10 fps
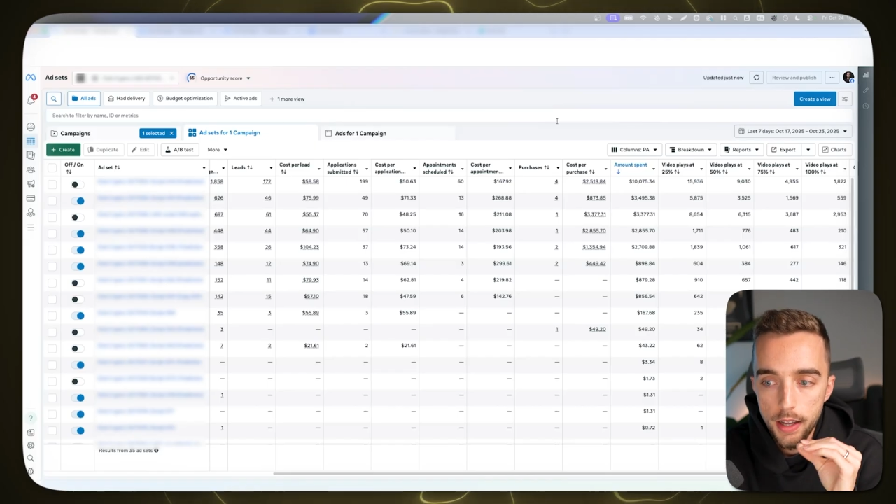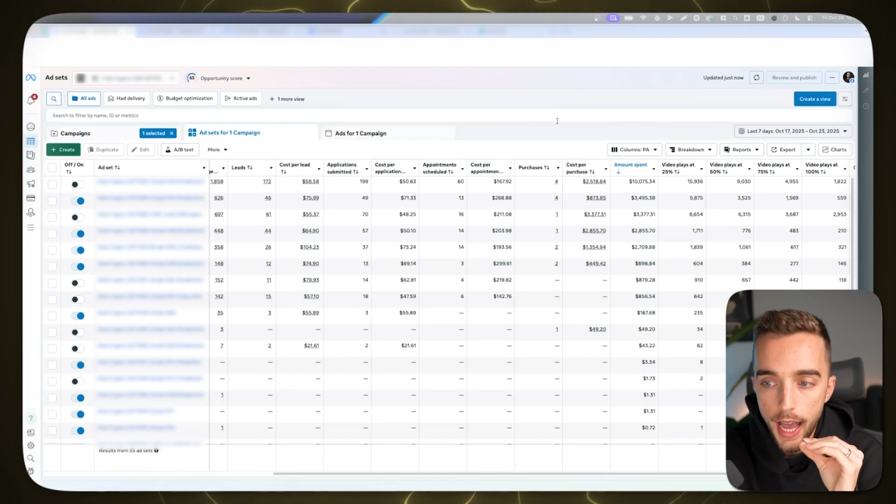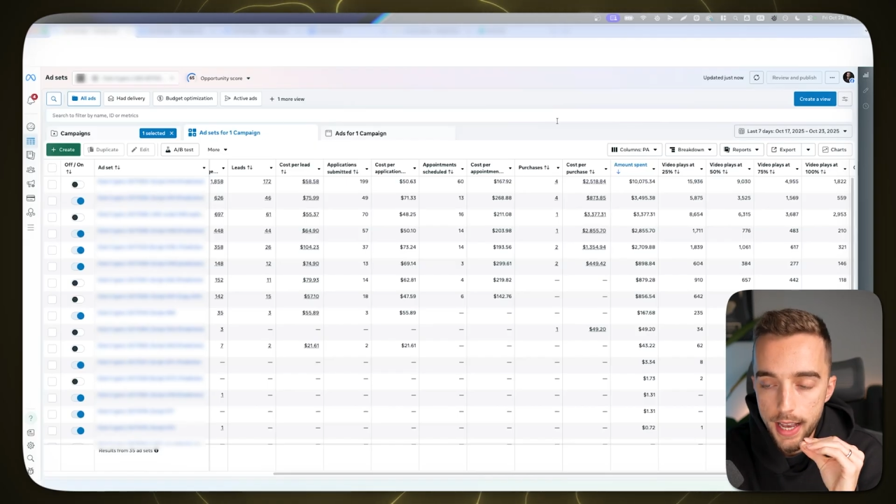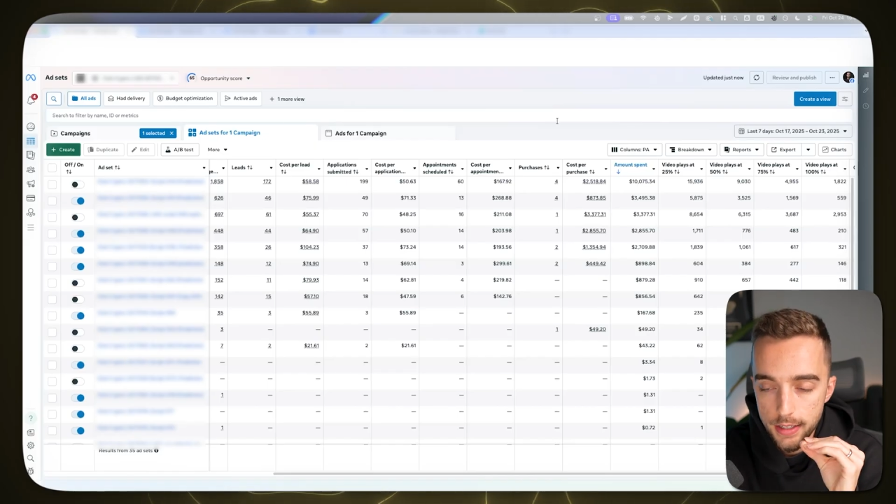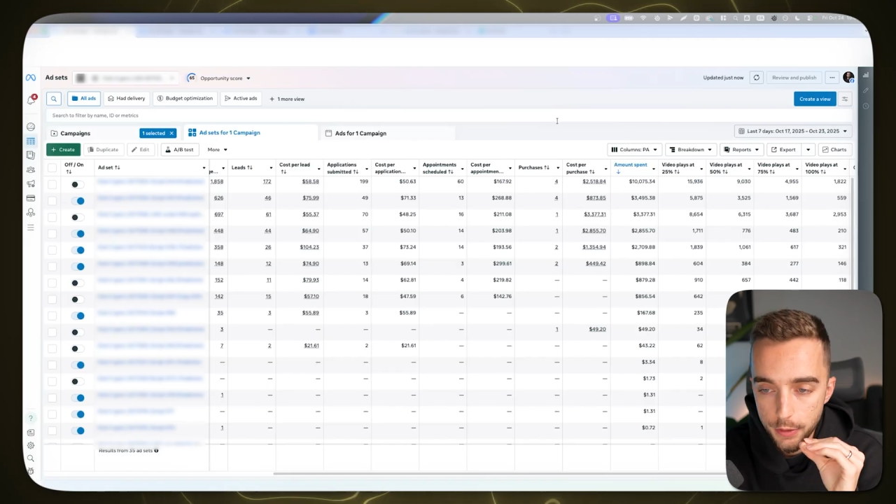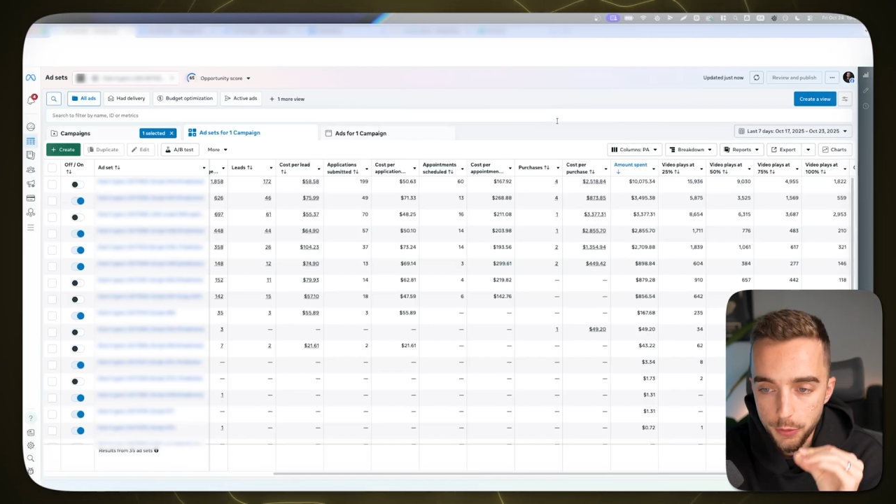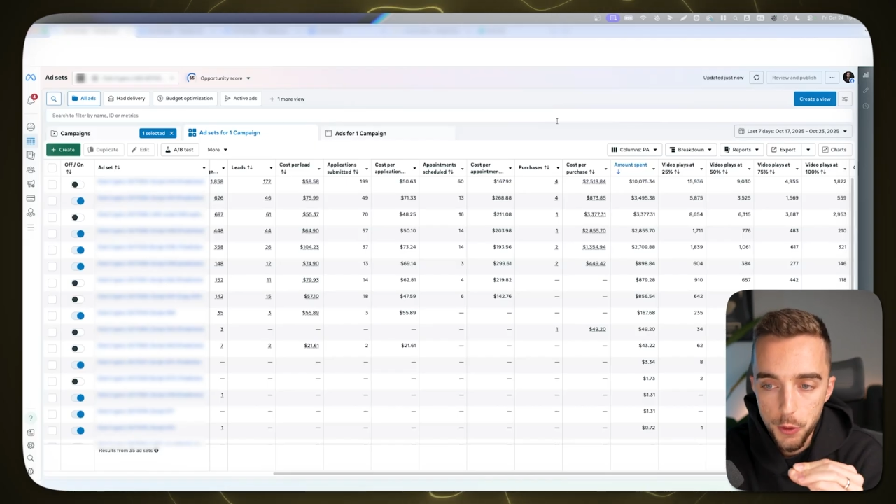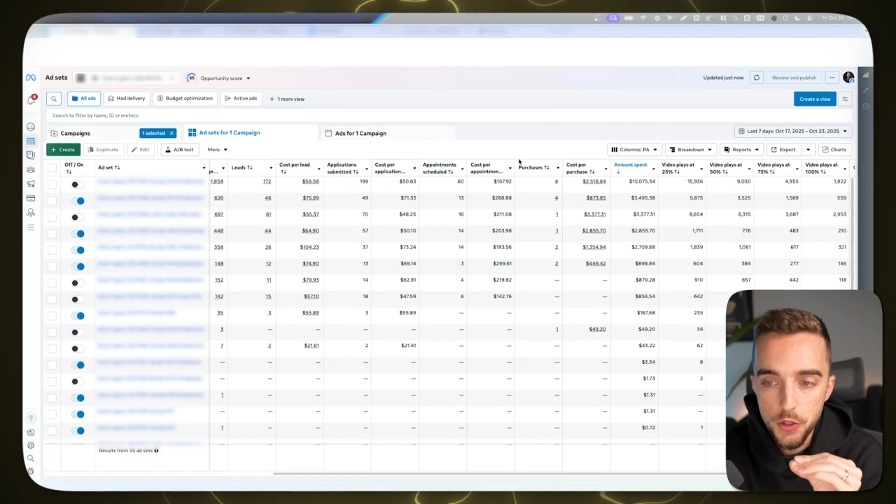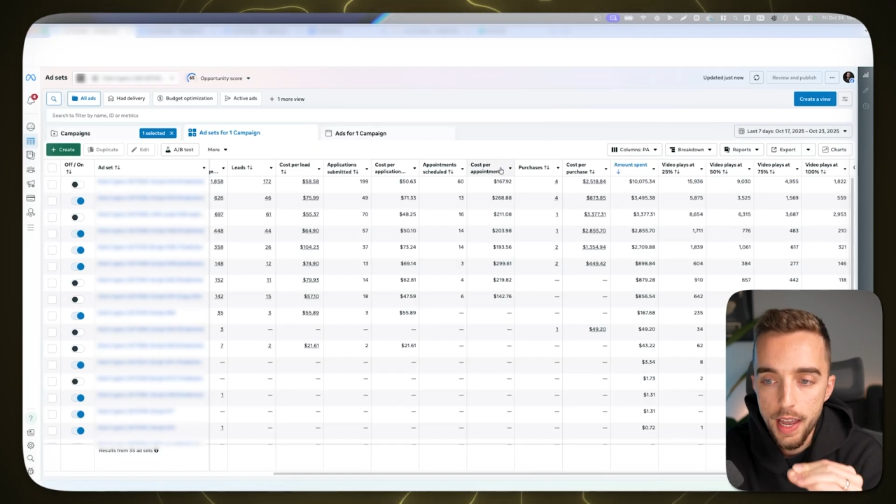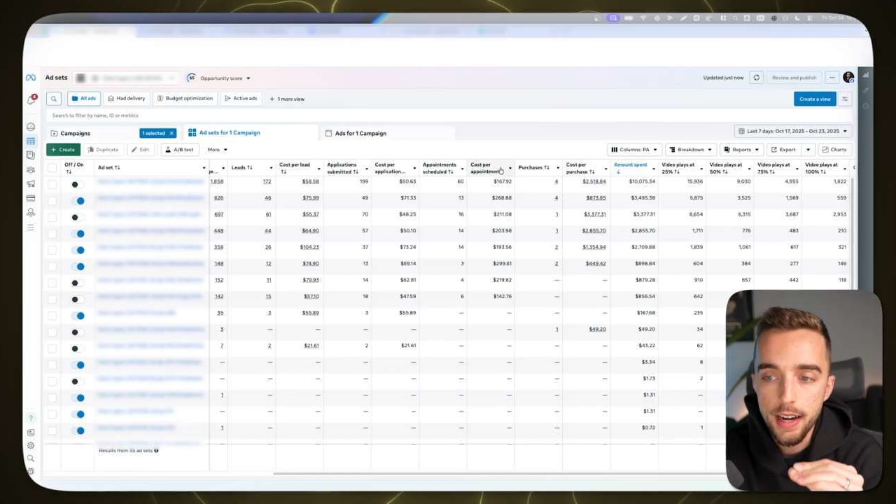as the
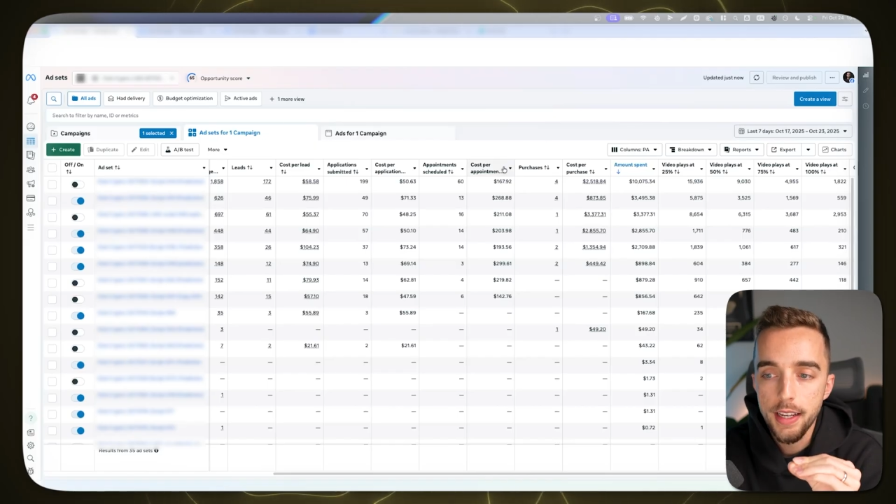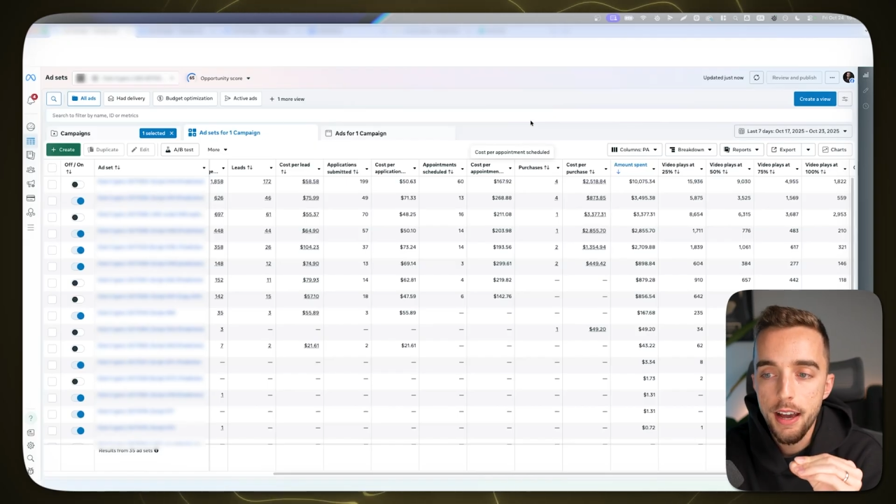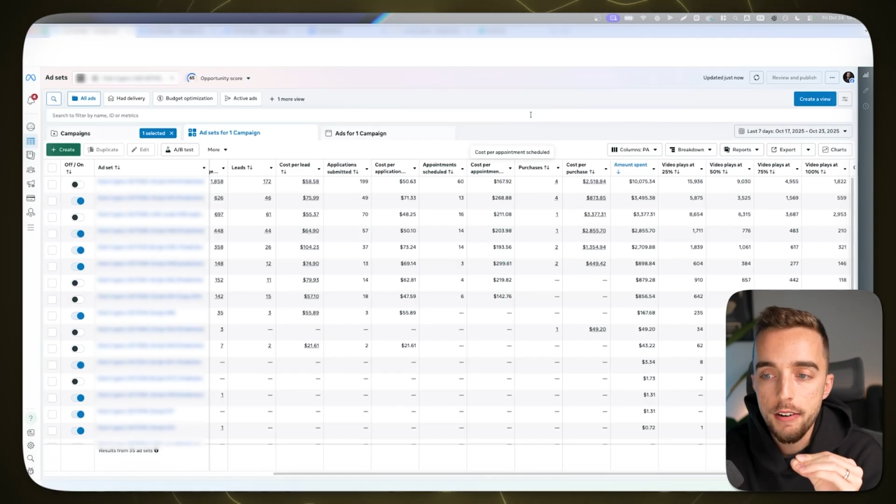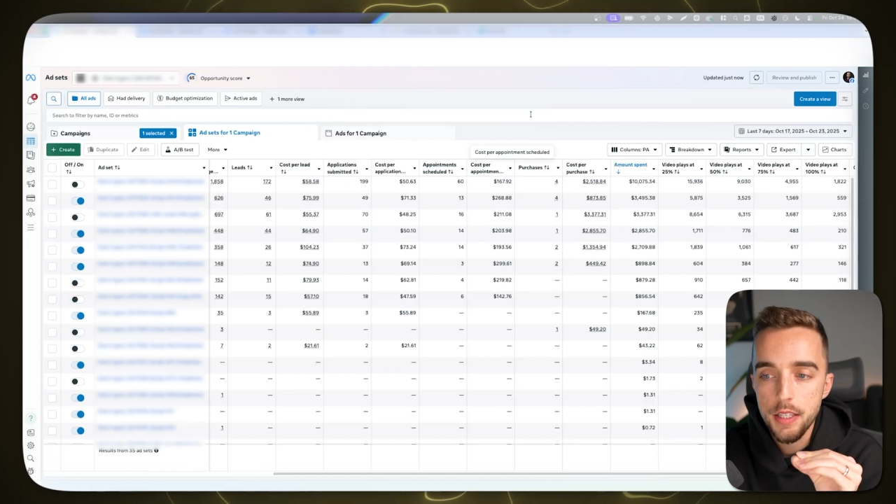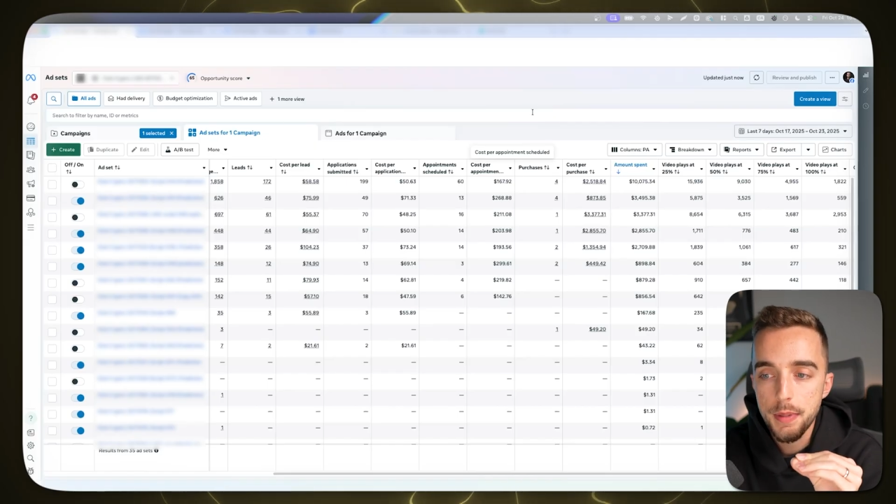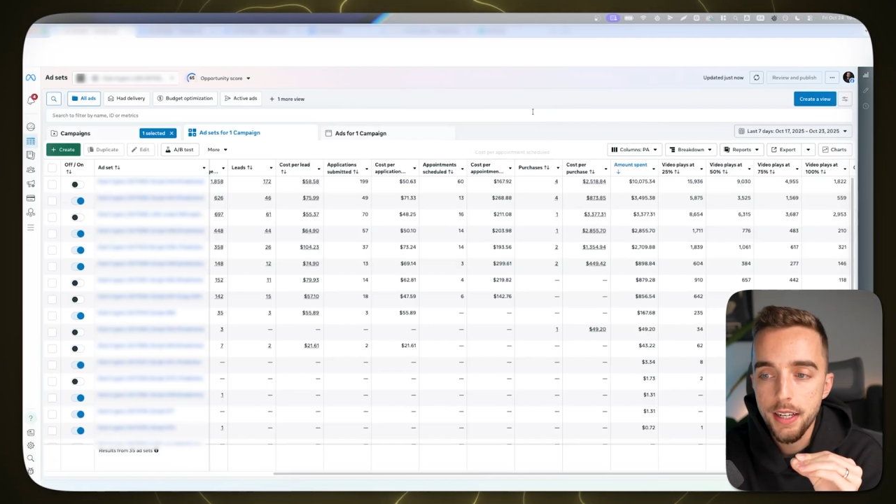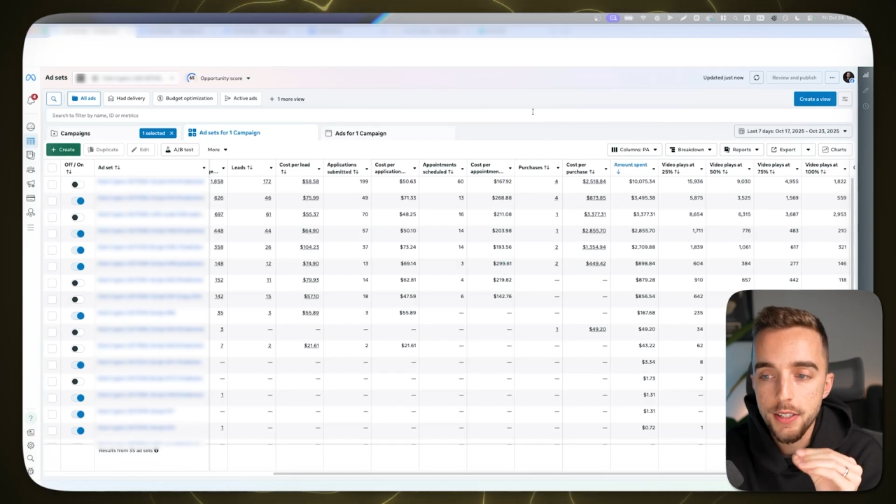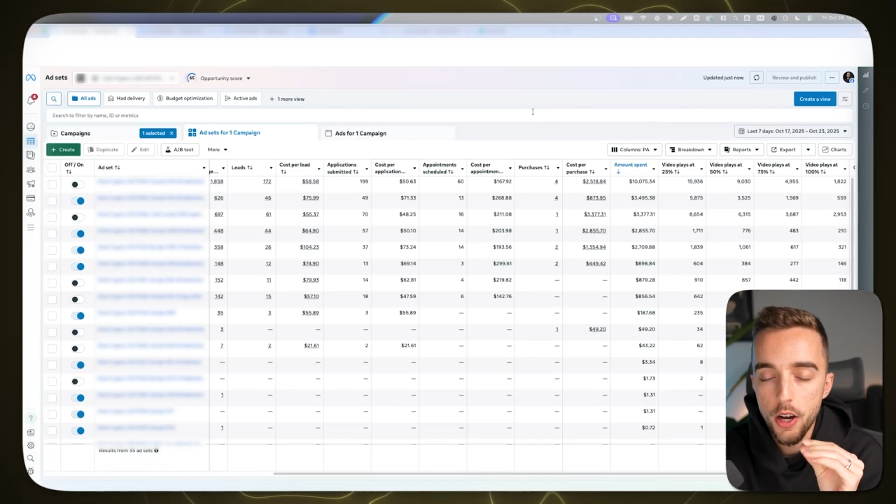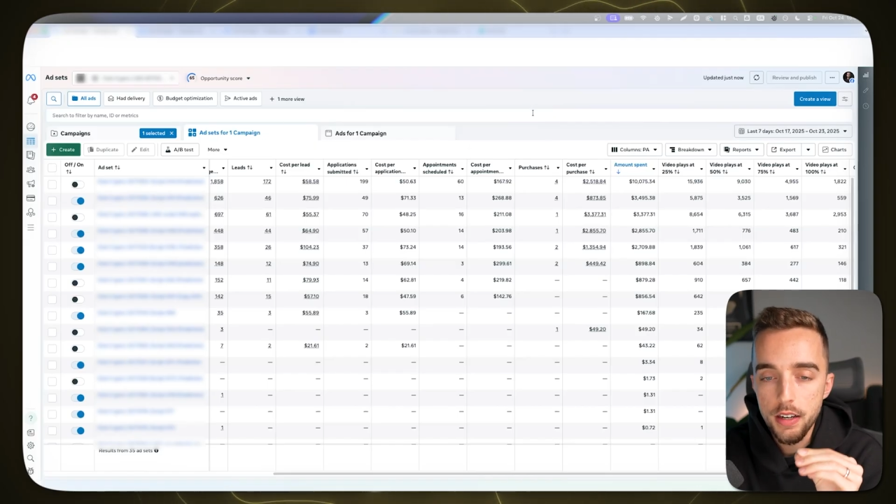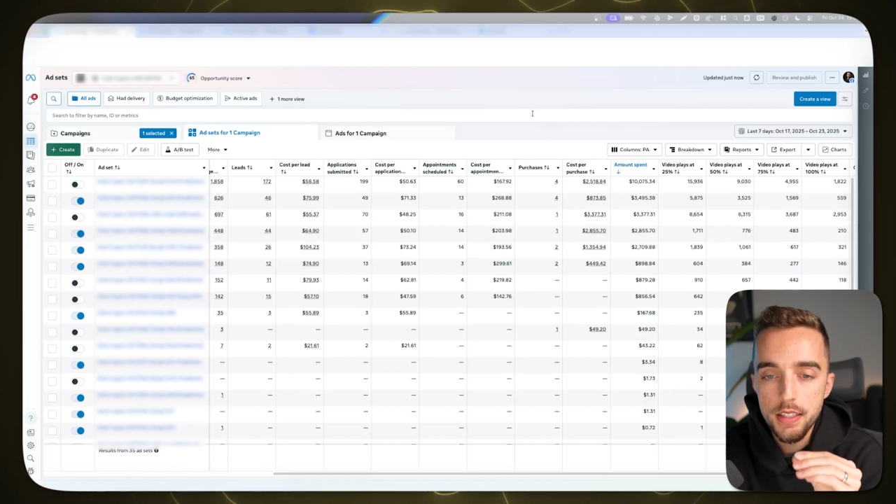first ad account is
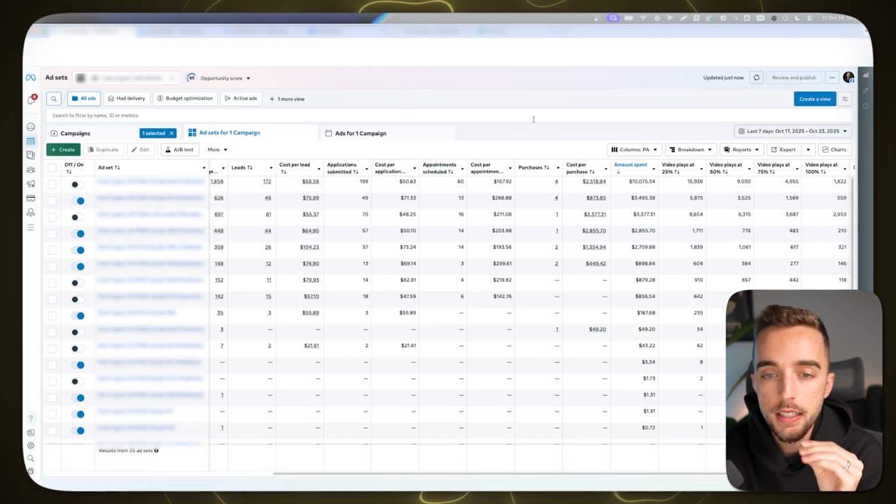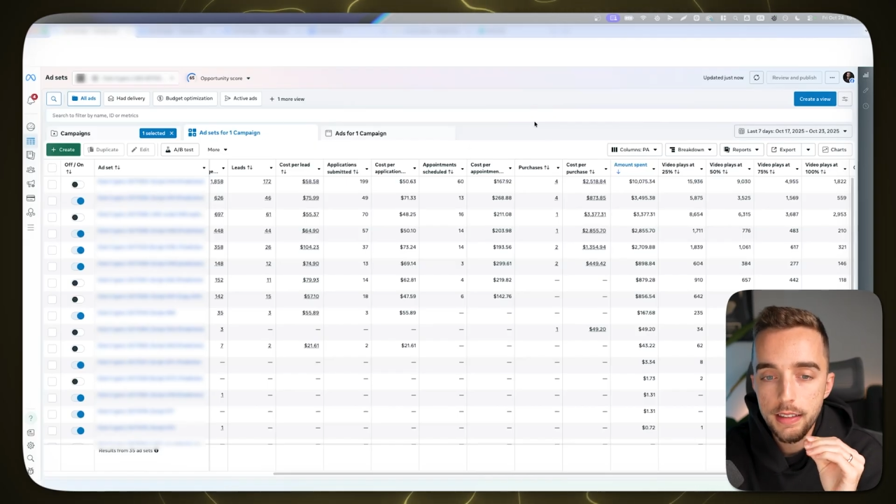because honestly,